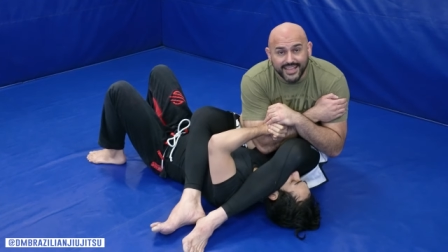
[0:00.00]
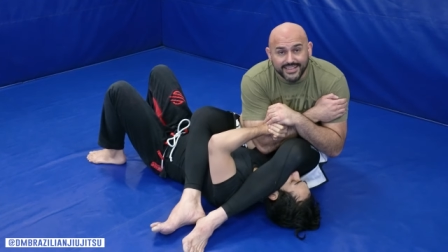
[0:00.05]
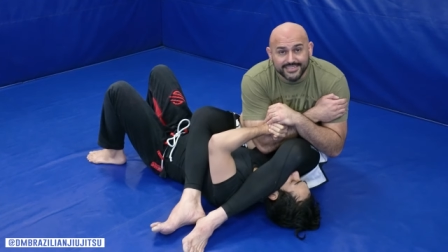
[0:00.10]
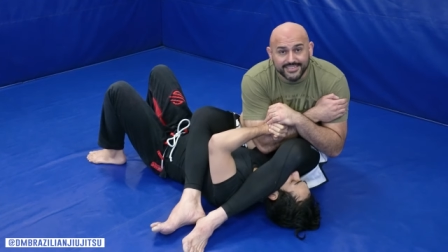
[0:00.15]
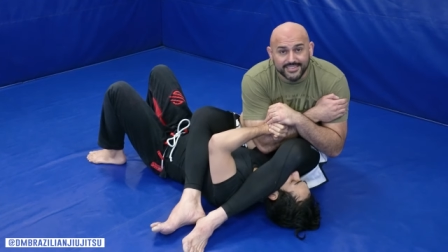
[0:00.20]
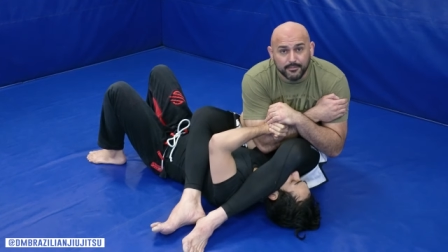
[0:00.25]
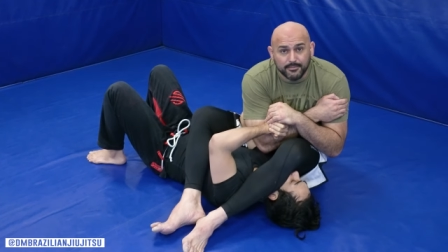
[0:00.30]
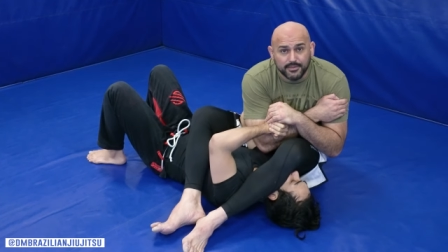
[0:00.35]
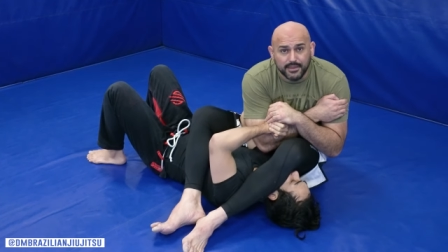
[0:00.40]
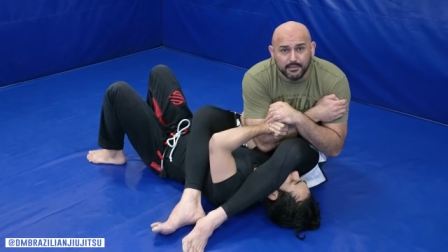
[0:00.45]
And
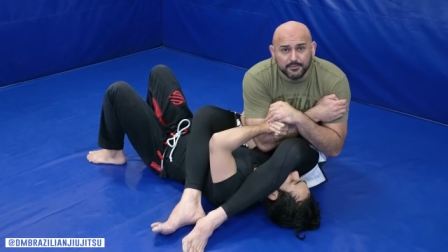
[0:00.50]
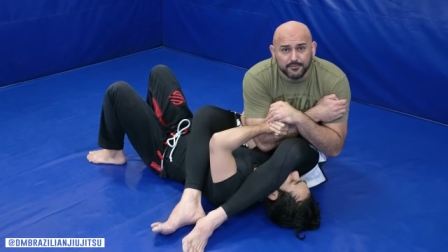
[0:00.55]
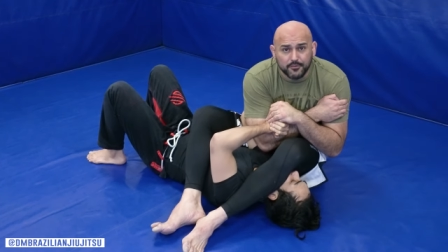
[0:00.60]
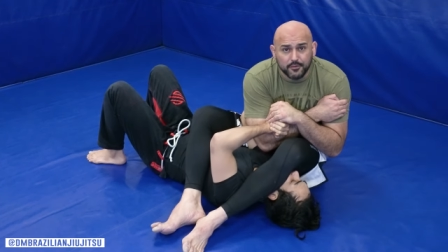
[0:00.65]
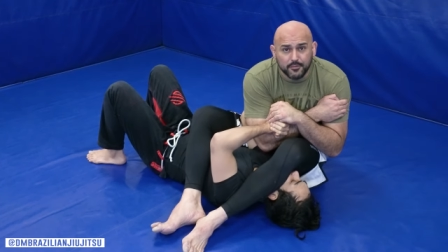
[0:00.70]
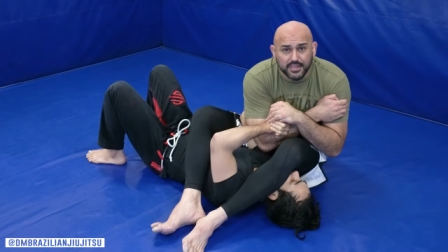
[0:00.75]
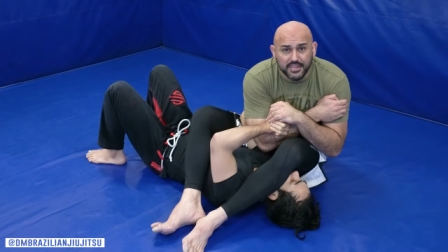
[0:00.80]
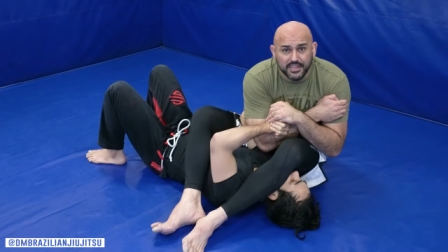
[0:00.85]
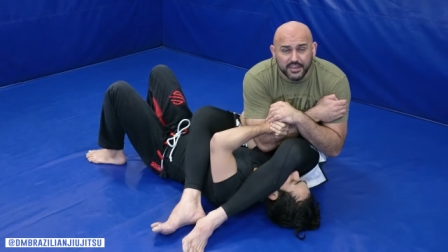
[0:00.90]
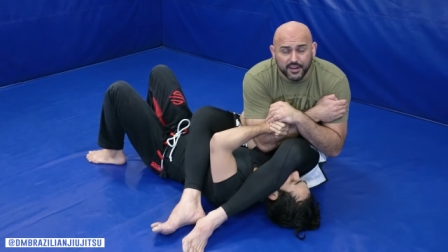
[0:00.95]
sometimes
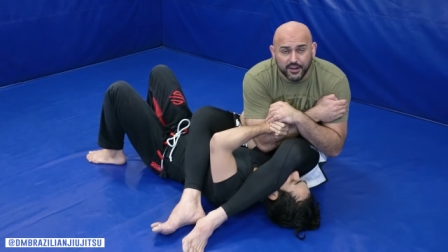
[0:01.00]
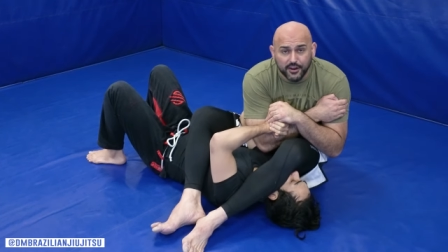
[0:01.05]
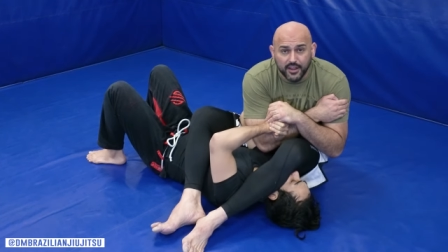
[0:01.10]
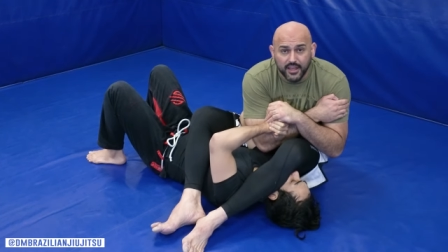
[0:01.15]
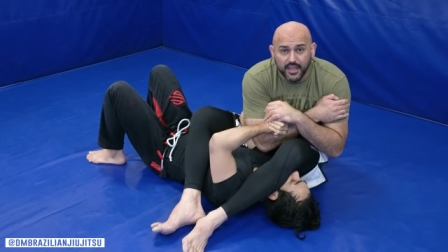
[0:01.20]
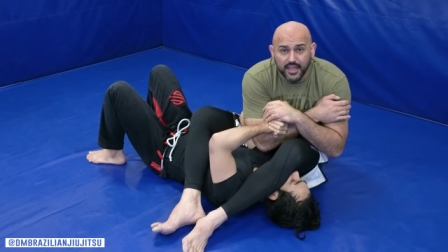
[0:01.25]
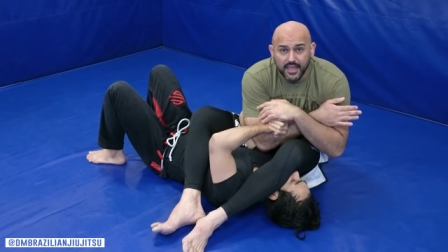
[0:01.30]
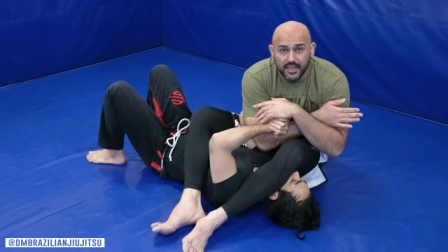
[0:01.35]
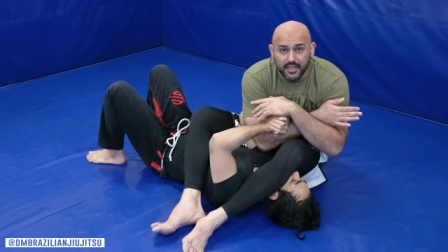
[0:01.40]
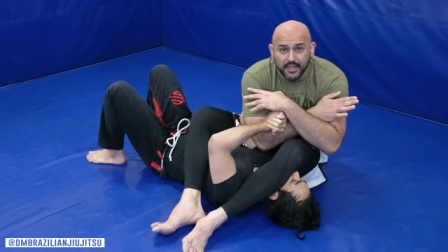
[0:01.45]
from here,
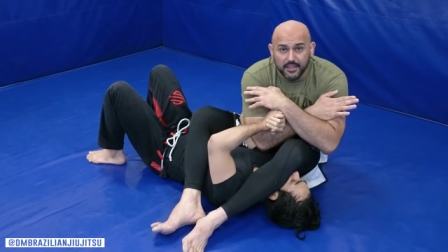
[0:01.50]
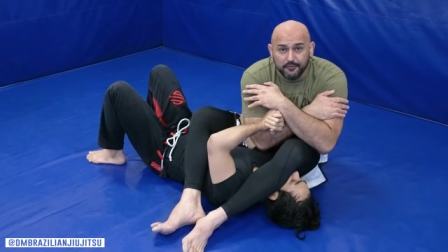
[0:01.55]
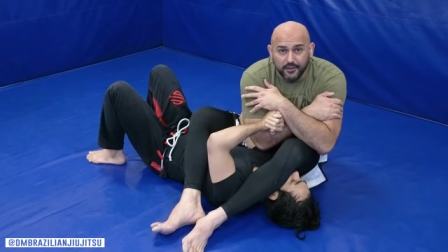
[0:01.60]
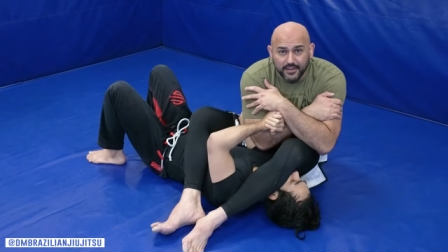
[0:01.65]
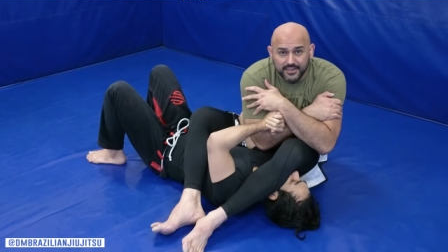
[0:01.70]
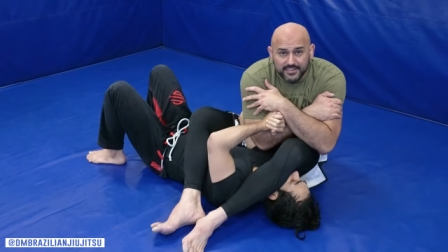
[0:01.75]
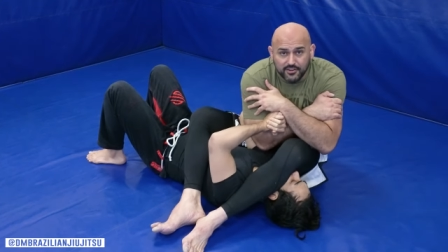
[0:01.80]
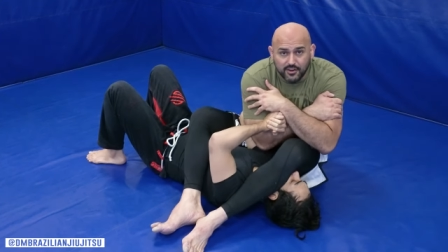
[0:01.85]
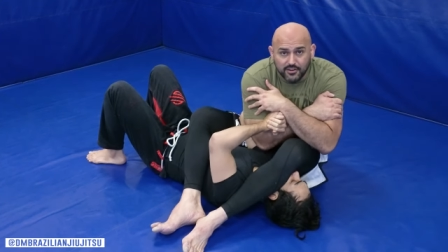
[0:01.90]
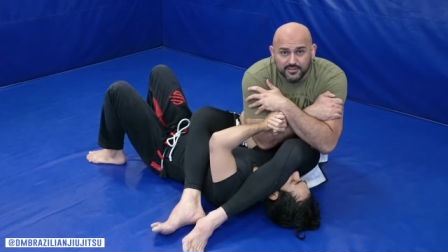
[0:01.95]
if
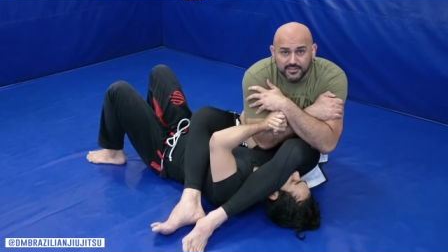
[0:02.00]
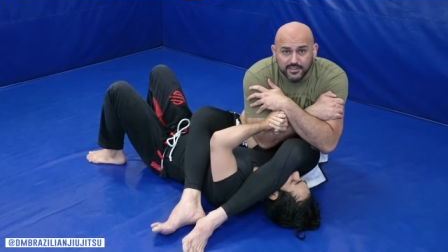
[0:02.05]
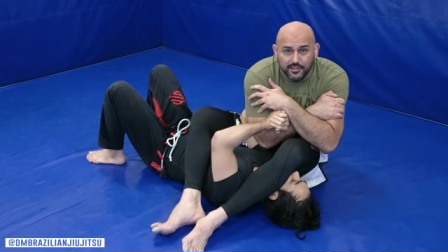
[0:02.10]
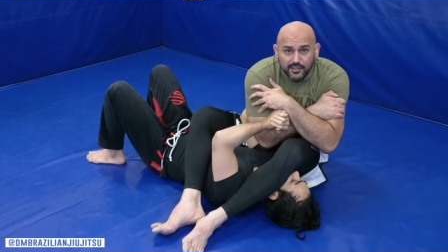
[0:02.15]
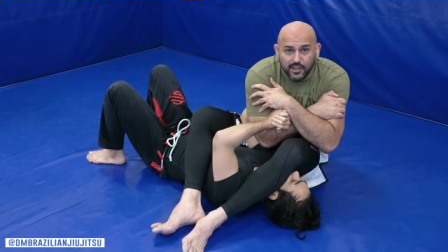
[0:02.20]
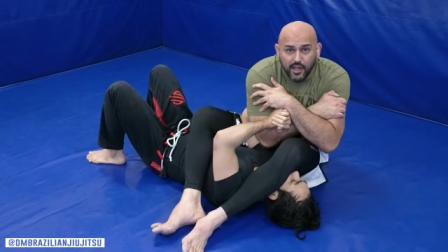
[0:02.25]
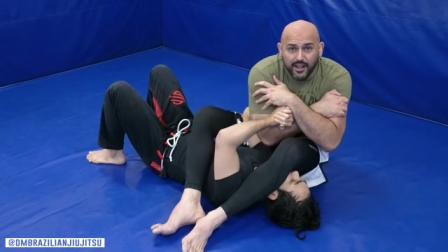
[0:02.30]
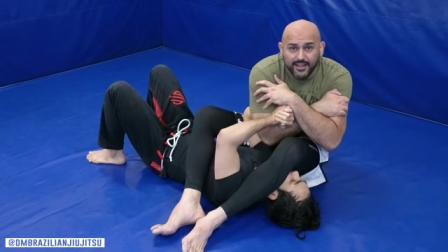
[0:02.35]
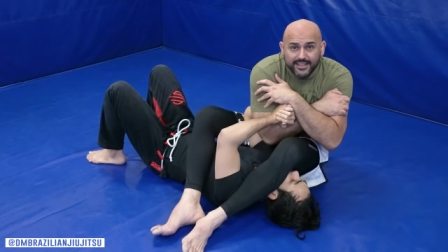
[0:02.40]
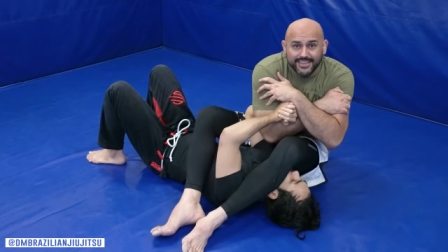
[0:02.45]
I start to
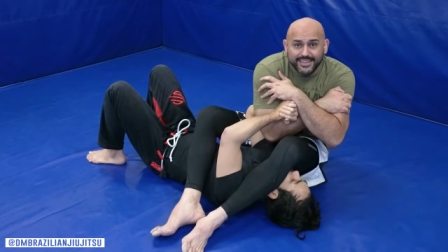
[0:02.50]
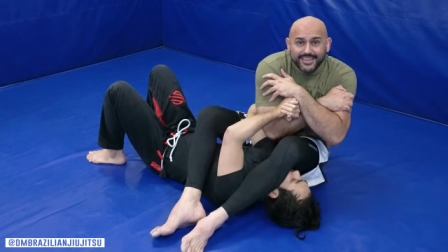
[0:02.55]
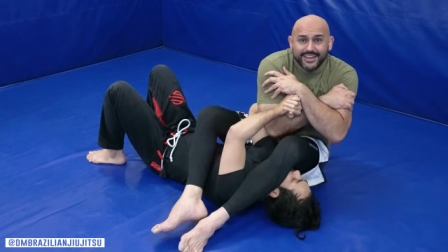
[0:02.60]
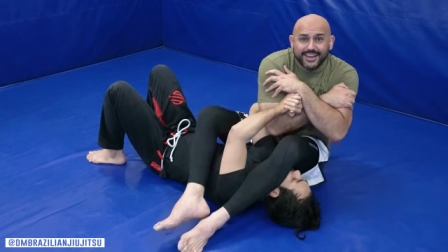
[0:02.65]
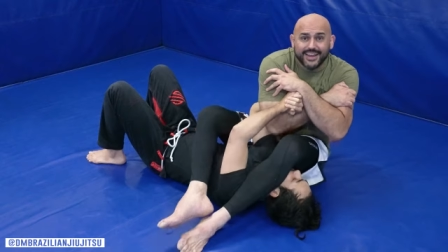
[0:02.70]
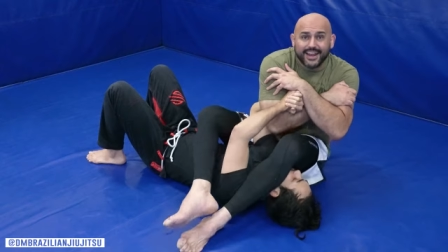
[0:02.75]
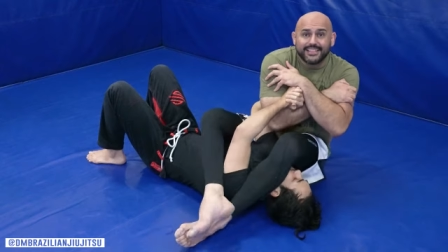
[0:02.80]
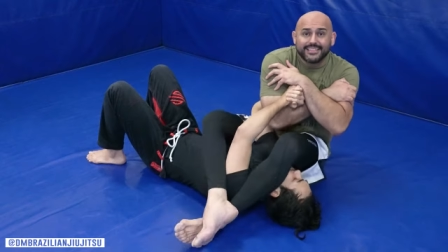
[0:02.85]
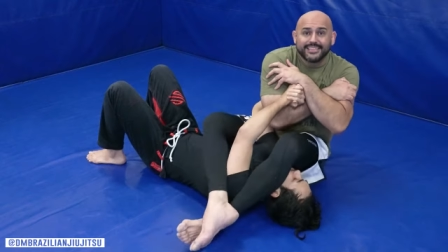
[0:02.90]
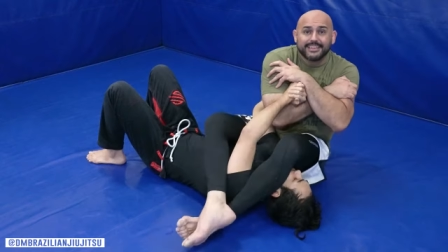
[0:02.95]
lock in
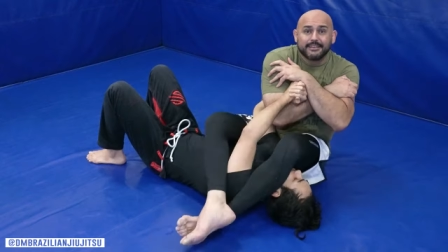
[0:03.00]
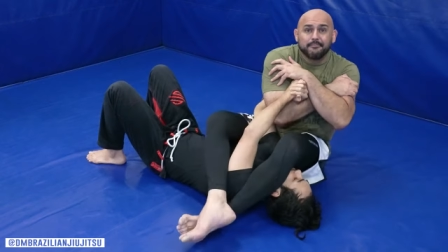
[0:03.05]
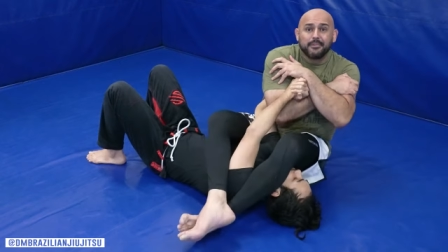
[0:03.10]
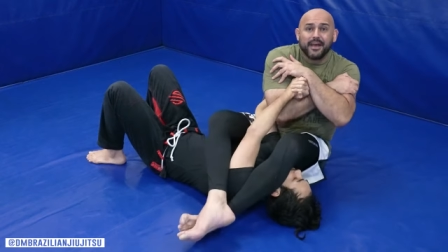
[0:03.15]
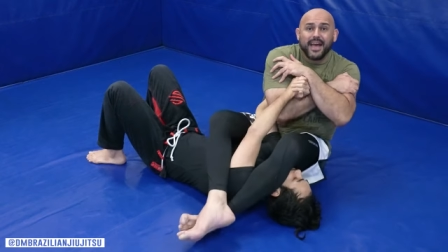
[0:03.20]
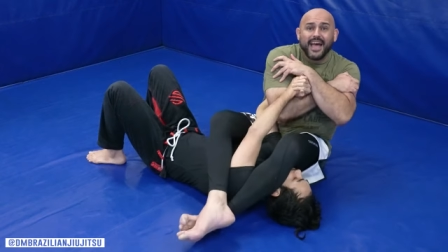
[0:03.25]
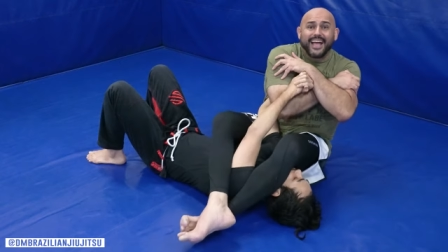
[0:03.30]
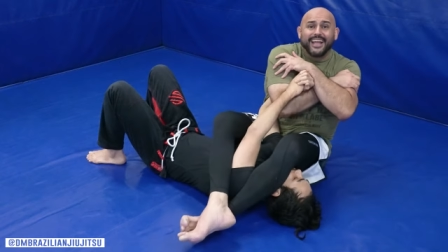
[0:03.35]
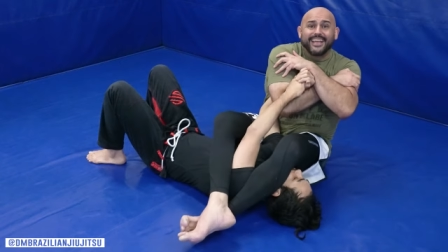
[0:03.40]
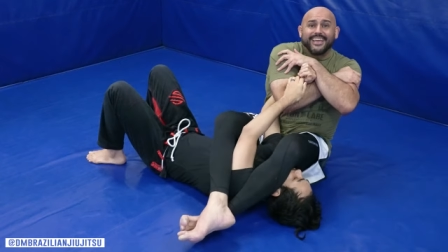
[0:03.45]
and I lean
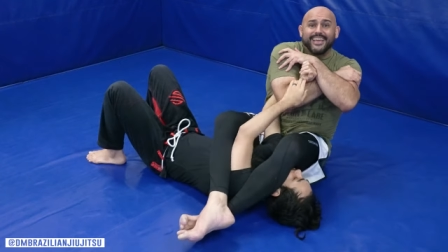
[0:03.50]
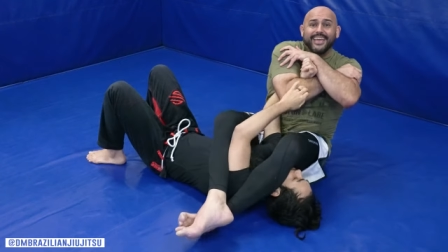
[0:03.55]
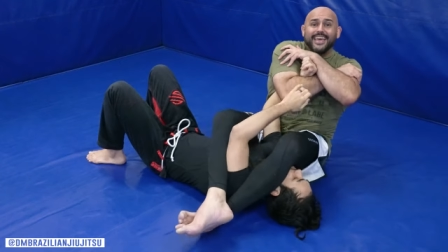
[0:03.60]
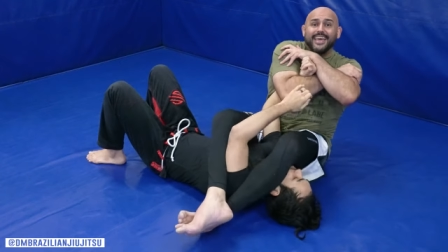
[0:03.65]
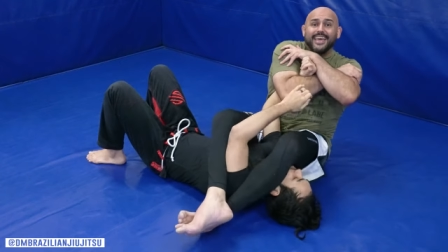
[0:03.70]
back,